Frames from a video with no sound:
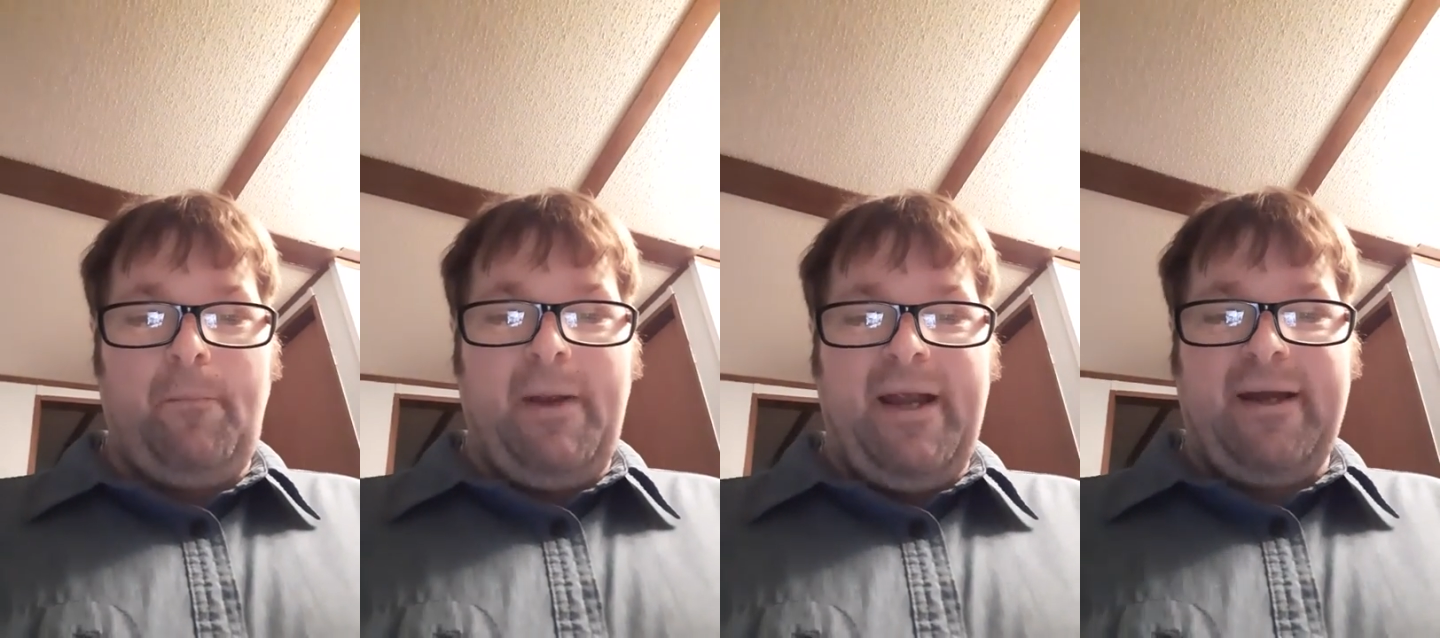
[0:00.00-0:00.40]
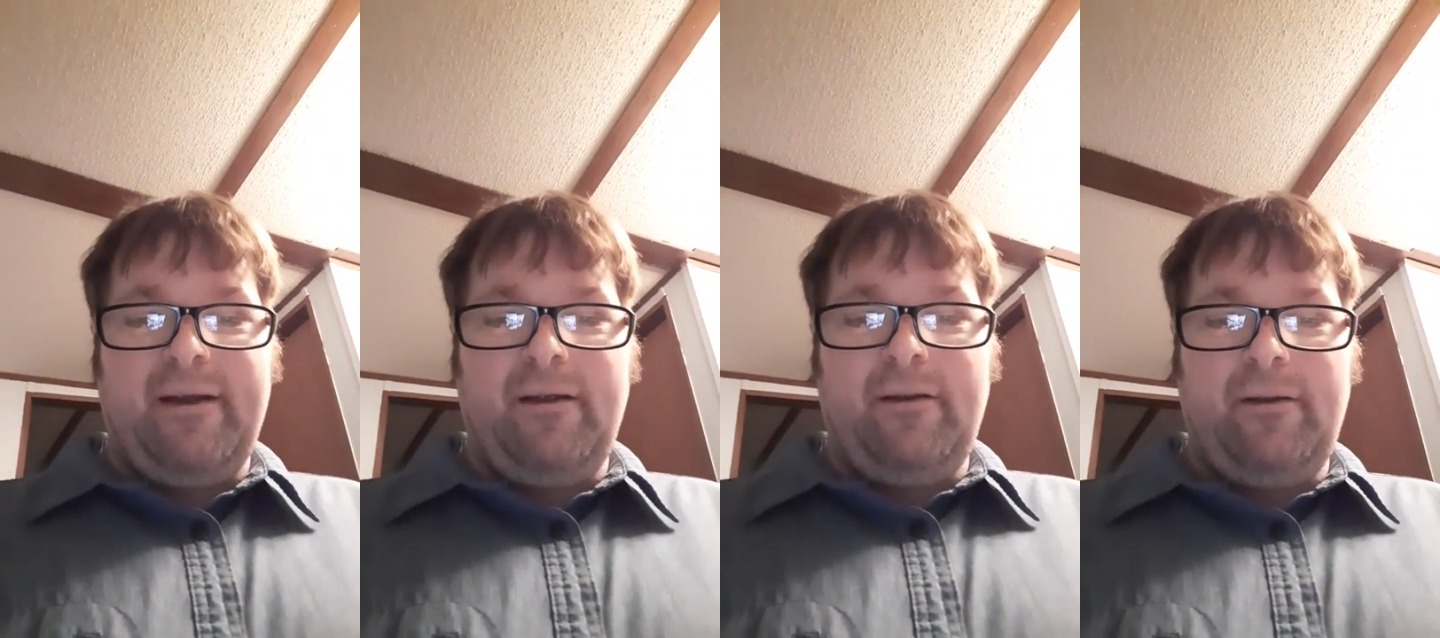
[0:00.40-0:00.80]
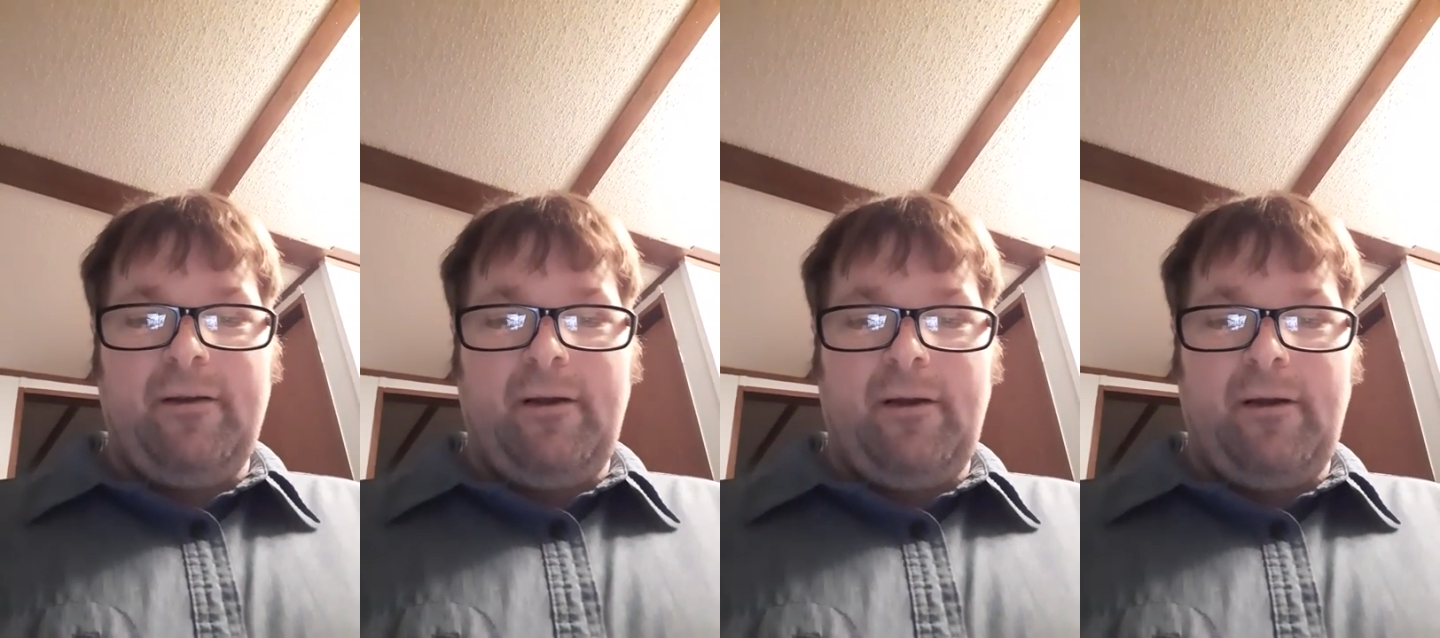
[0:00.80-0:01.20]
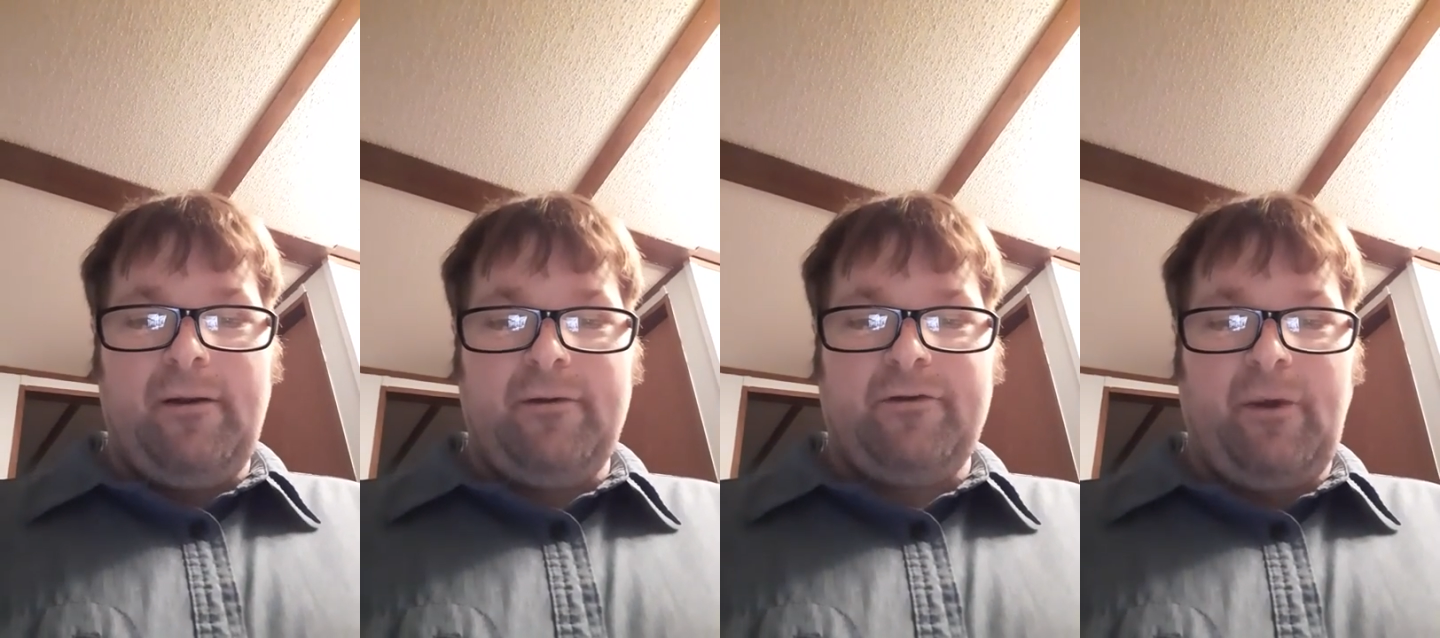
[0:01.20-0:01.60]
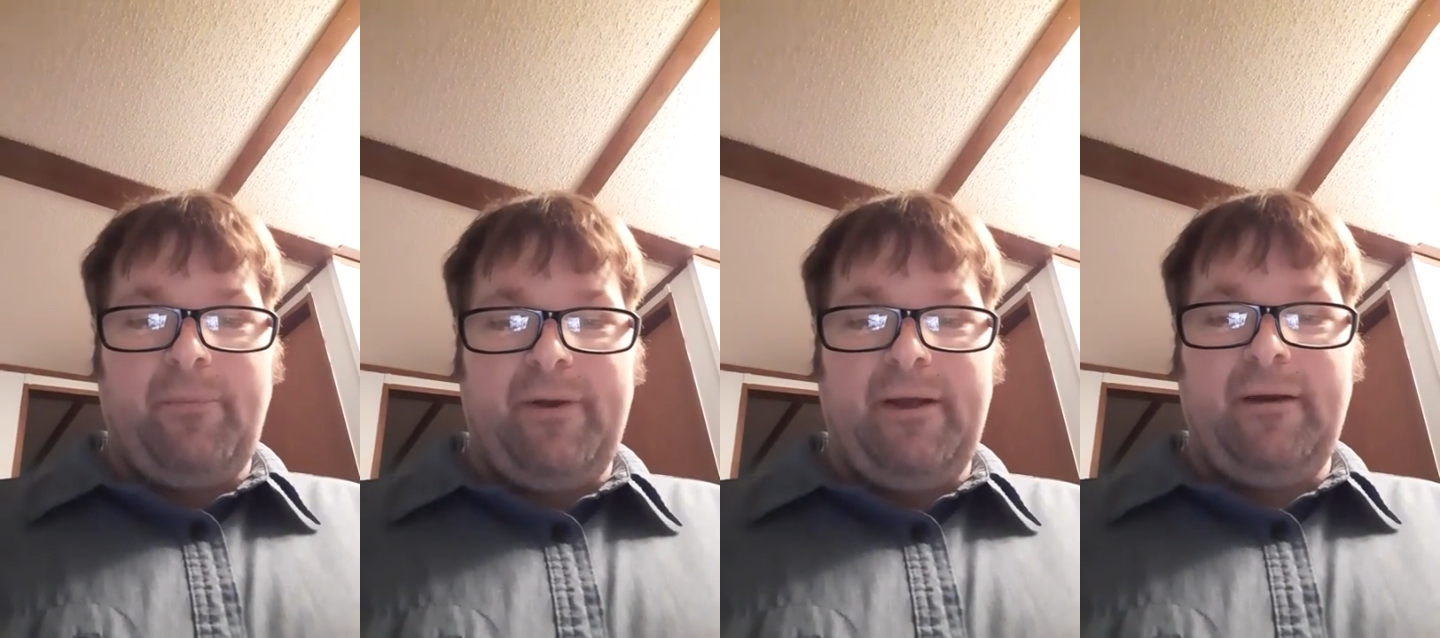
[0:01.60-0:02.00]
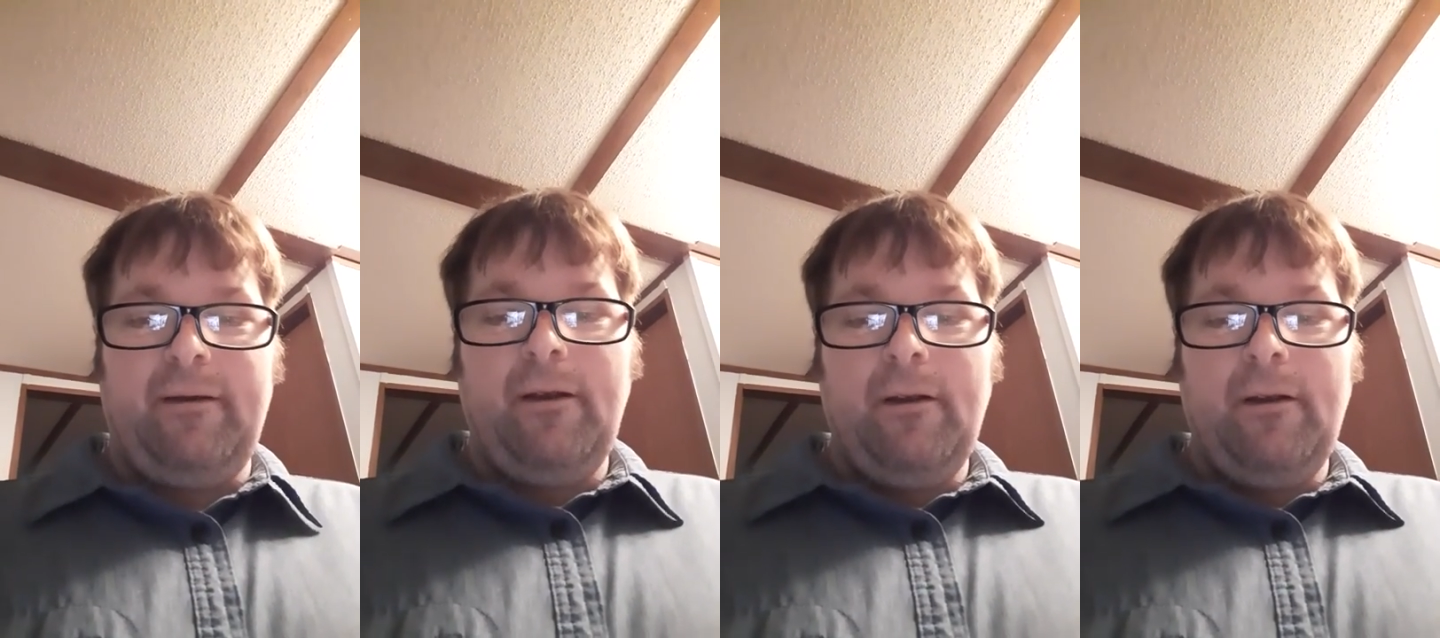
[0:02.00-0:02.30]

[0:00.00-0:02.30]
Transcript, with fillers: make something